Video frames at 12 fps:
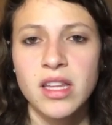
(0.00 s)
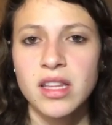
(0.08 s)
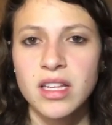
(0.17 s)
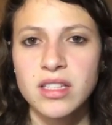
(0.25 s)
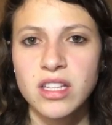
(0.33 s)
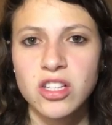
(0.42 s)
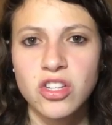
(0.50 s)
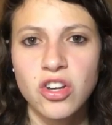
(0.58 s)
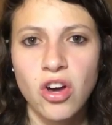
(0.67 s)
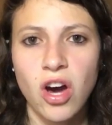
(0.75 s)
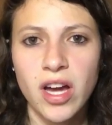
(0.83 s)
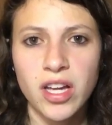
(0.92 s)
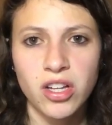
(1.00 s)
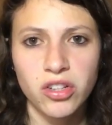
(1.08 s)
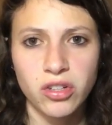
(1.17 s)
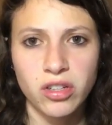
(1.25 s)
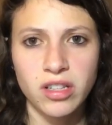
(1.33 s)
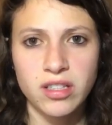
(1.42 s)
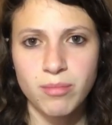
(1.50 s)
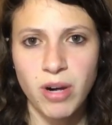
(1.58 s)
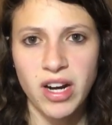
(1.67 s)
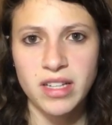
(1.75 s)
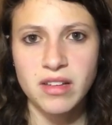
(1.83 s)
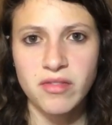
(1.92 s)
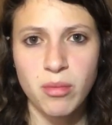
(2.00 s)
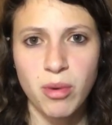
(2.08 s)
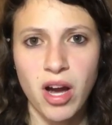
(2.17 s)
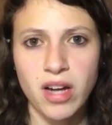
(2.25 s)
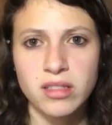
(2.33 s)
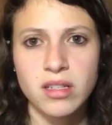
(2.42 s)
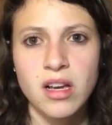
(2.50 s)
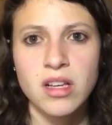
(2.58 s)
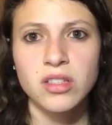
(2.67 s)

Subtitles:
This does not include this price of the box.